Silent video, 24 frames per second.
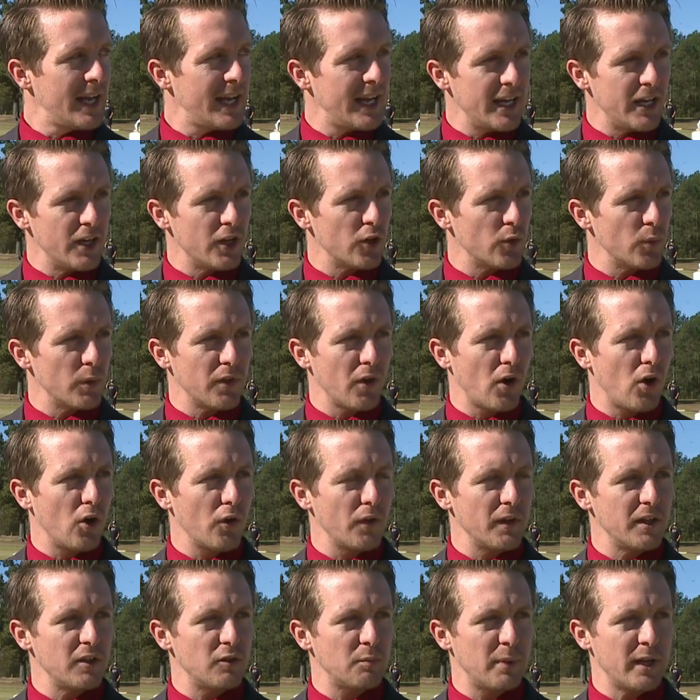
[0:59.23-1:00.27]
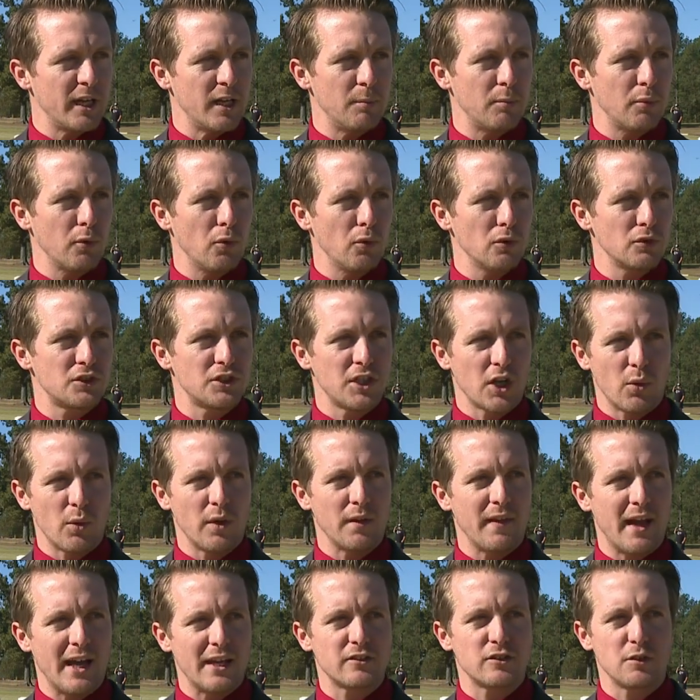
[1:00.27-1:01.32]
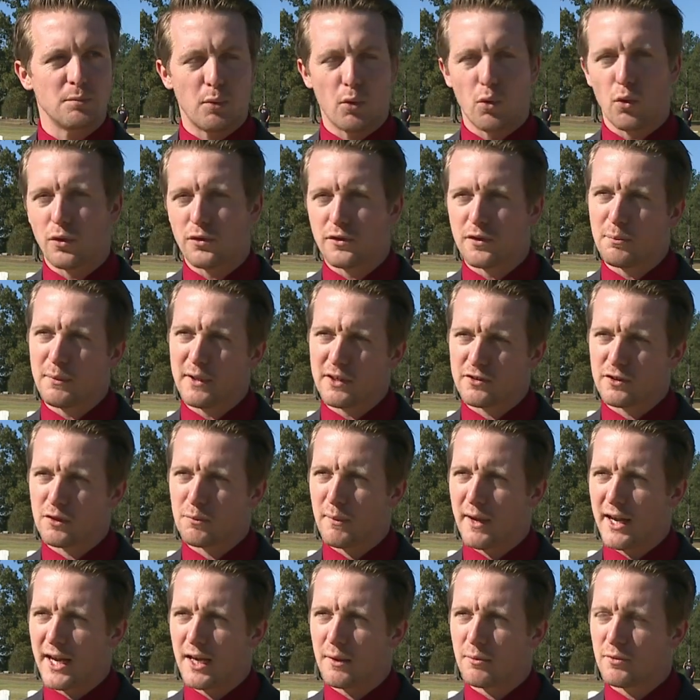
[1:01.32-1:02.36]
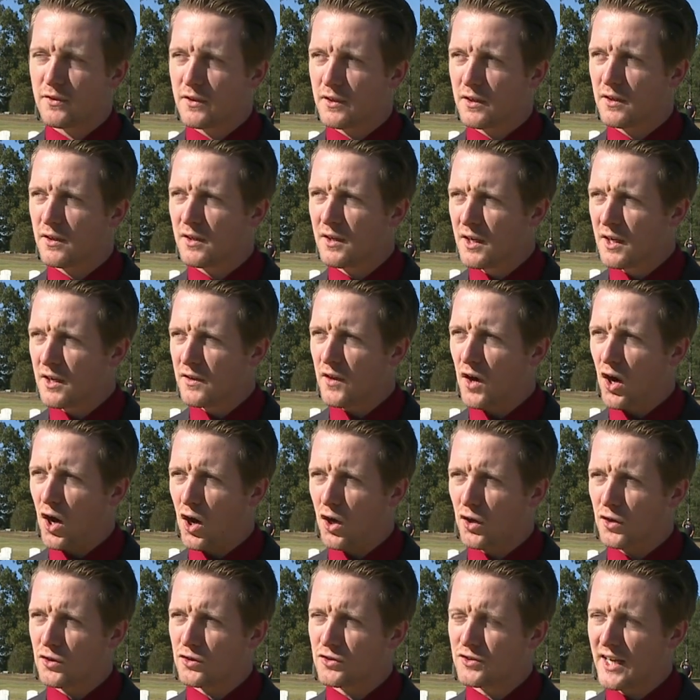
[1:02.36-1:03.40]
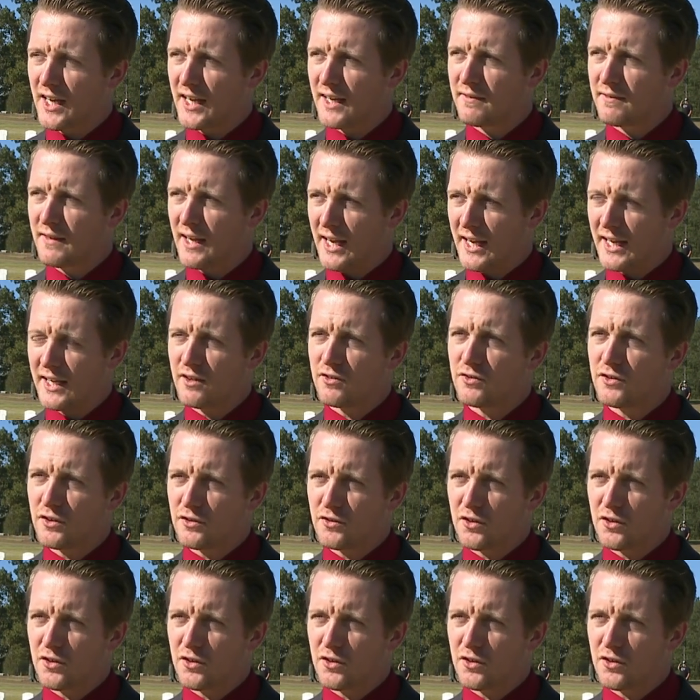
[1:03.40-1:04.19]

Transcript: here with all these people showing that support to Mr. Mapes, the, the honors that, that he's